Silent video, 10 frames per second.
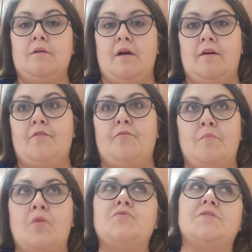of
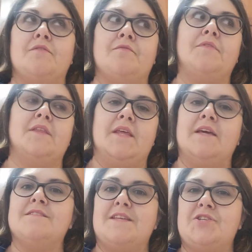most of the
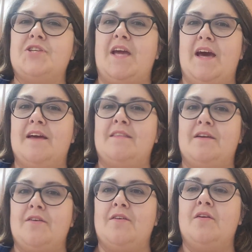things that she had
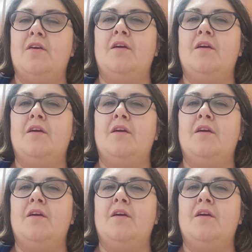there